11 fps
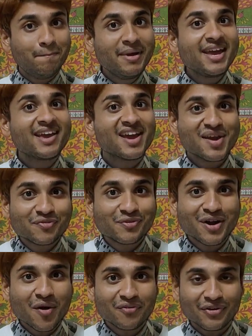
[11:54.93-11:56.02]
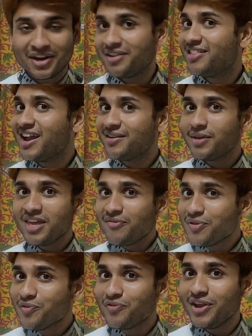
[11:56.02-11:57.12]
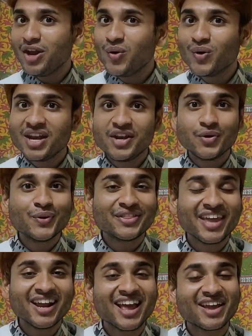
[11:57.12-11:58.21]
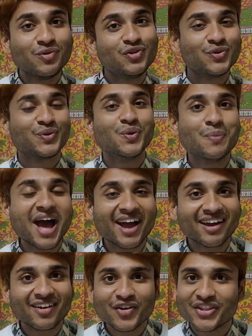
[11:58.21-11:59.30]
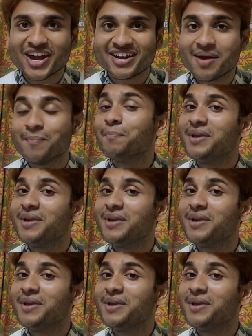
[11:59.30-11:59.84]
be careful of it, that if you feel lonely, don't think like you should go back on that time.